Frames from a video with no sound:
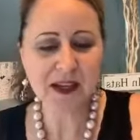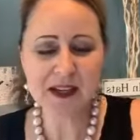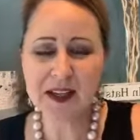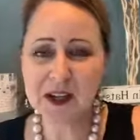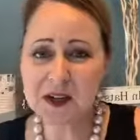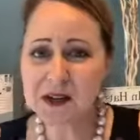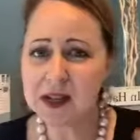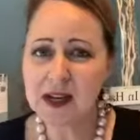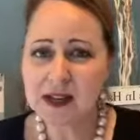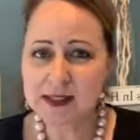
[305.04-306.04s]
And
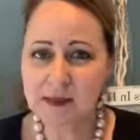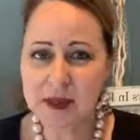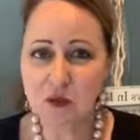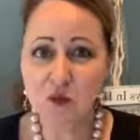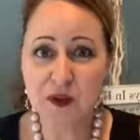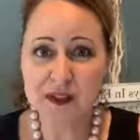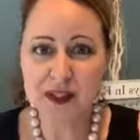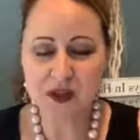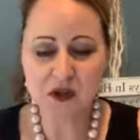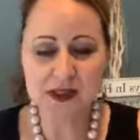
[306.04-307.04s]
here's something
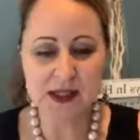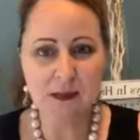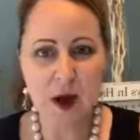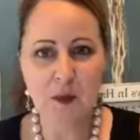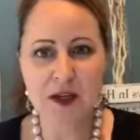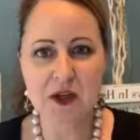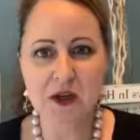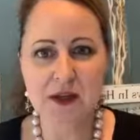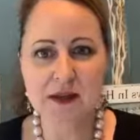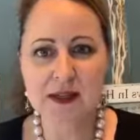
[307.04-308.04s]
really interesting about
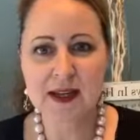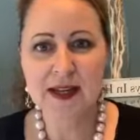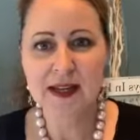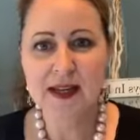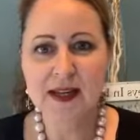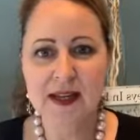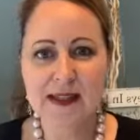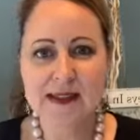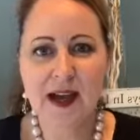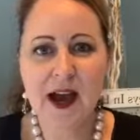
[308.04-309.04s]
Pinterest
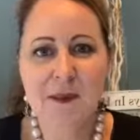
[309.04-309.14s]
is,